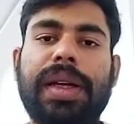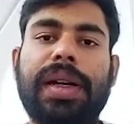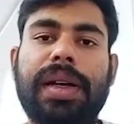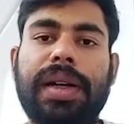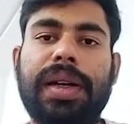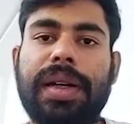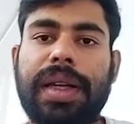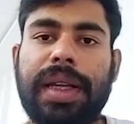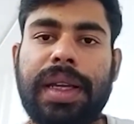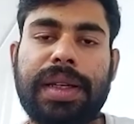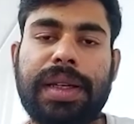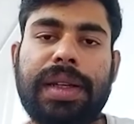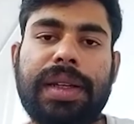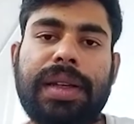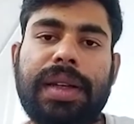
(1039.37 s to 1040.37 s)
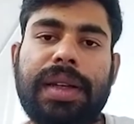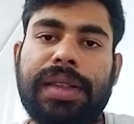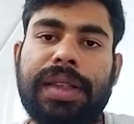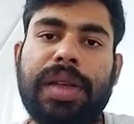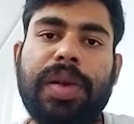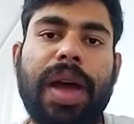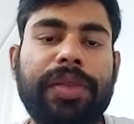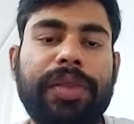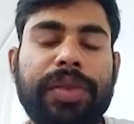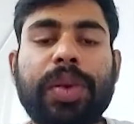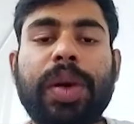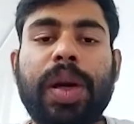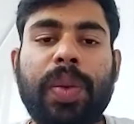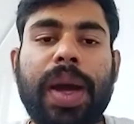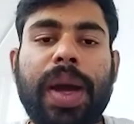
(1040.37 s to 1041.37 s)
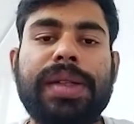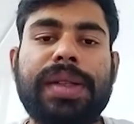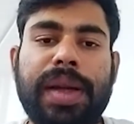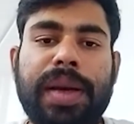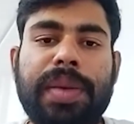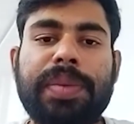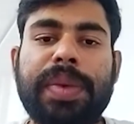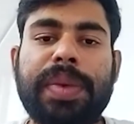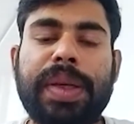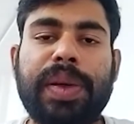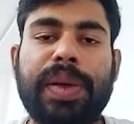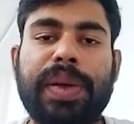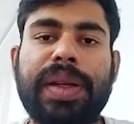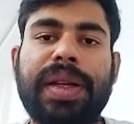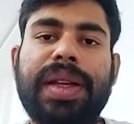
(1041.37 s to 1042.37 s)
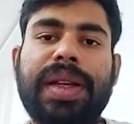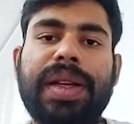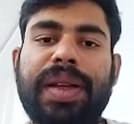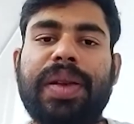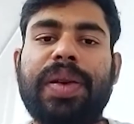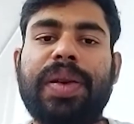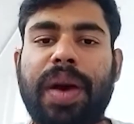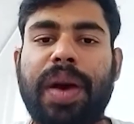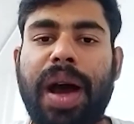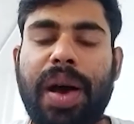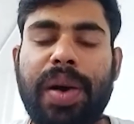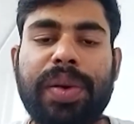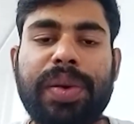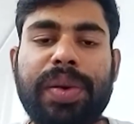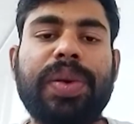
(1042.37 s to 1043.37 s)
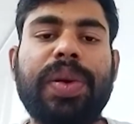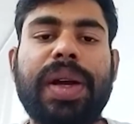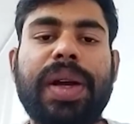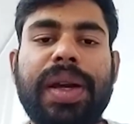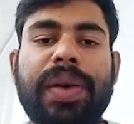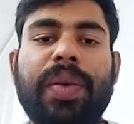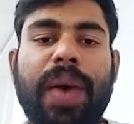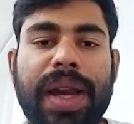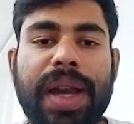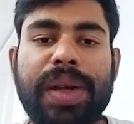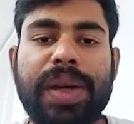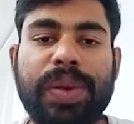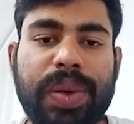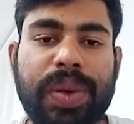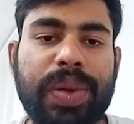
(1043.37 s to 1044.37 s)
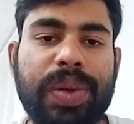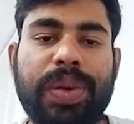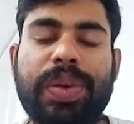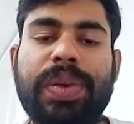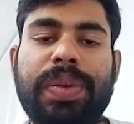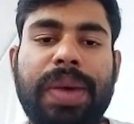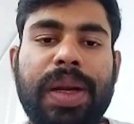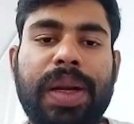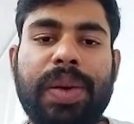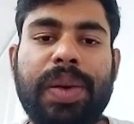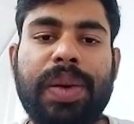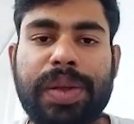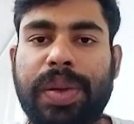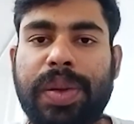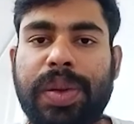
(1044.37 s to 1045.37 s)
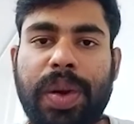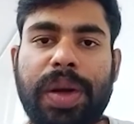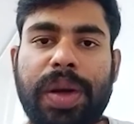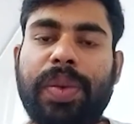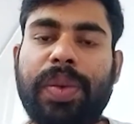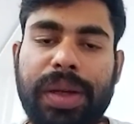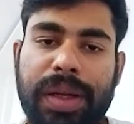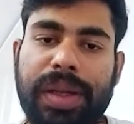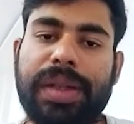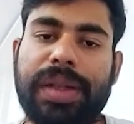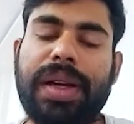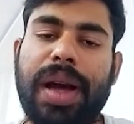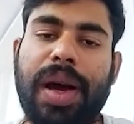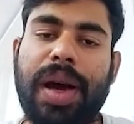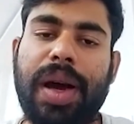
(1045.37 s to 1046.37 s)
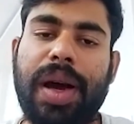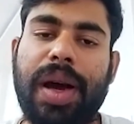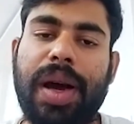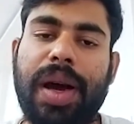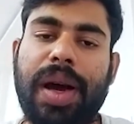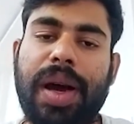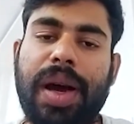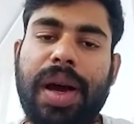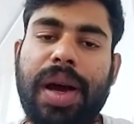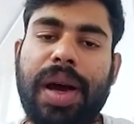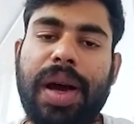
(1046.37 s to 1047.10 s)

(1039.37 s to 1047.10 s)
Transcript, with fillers: uh, in let's say you have to advise a company on you know how to and why to go to metaverse. So what what are how would you do that?